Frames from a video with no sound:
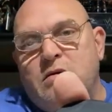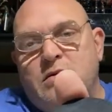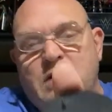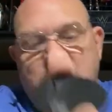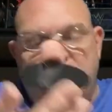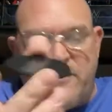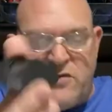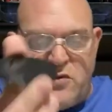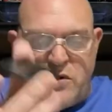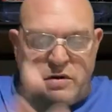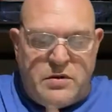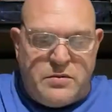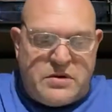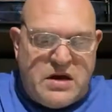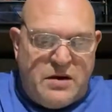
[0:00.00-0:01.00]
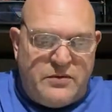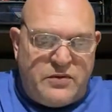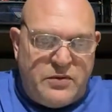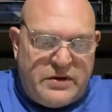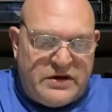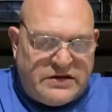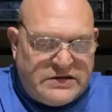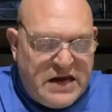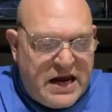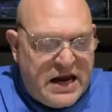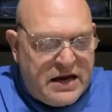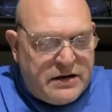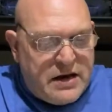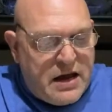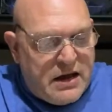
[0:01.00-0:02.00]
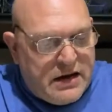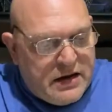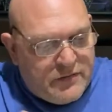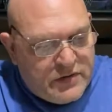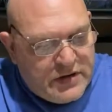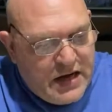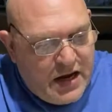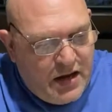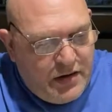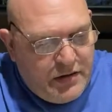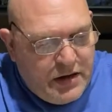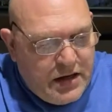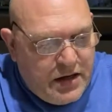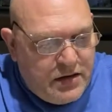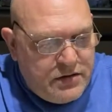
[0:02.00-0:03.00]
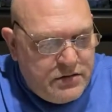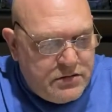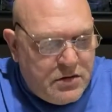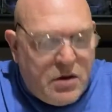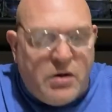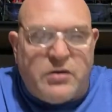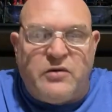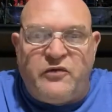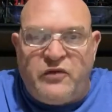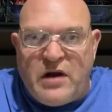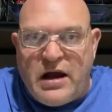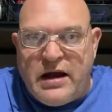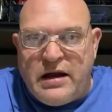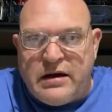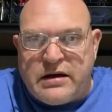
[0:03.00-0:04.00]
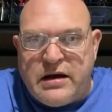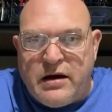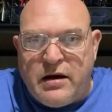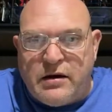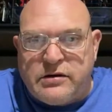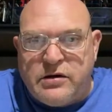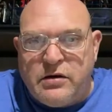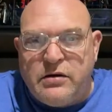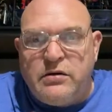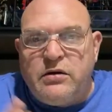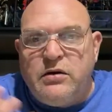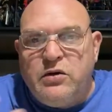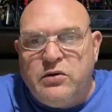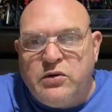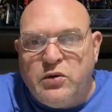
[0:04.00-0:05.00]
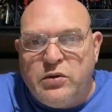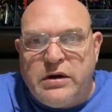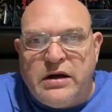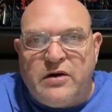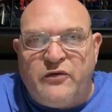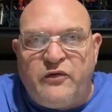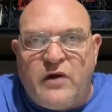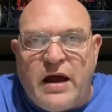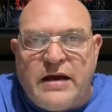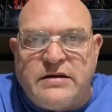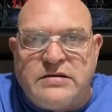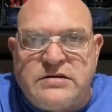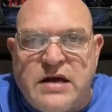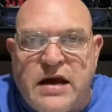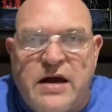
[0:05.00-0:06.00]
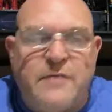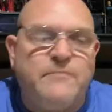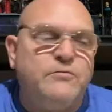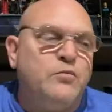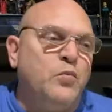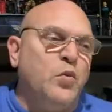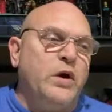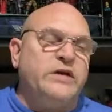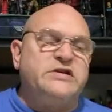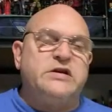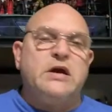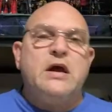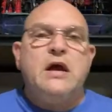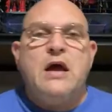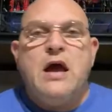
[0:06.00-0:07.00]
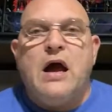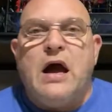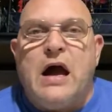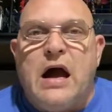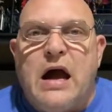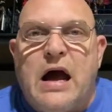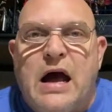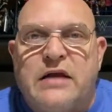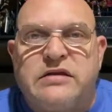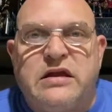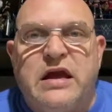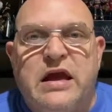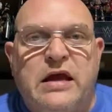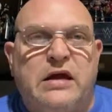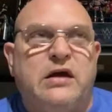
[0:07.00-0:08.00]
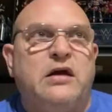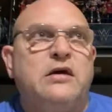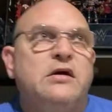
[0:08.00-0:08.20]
Every one of them comes with a stand. Now, every now and then, on a flying character, you do get a flight stand, which I think